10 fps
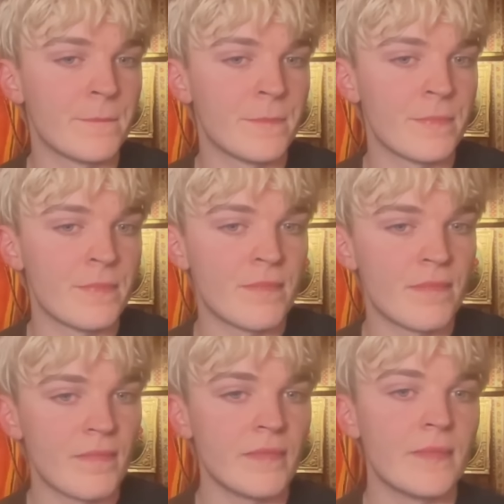
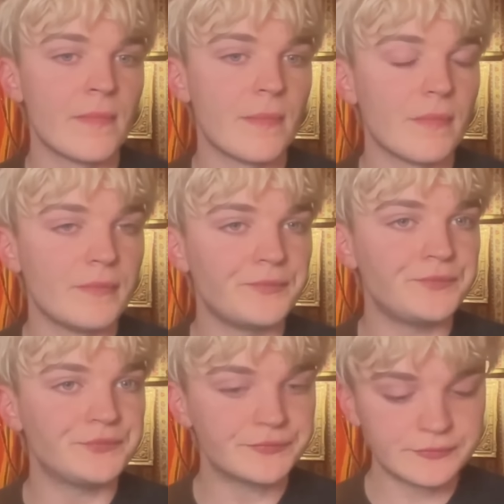
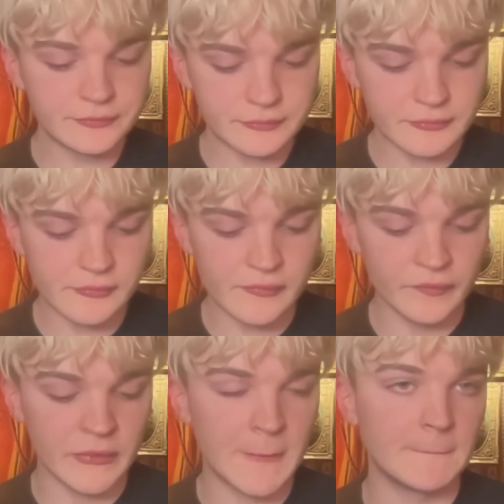
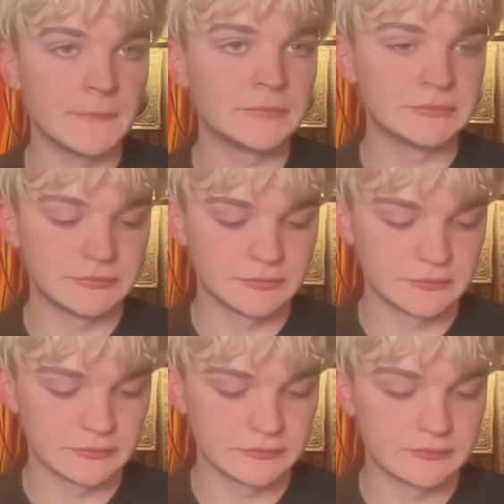
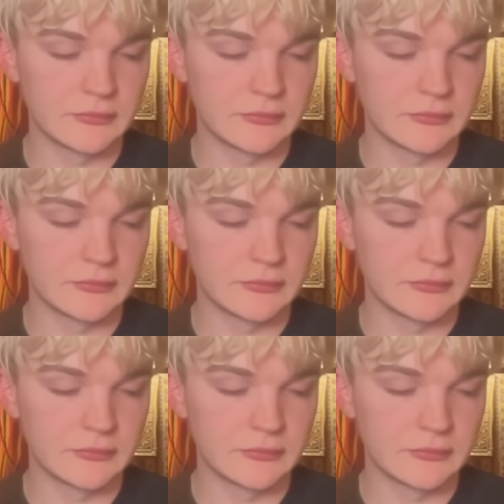(not speaking)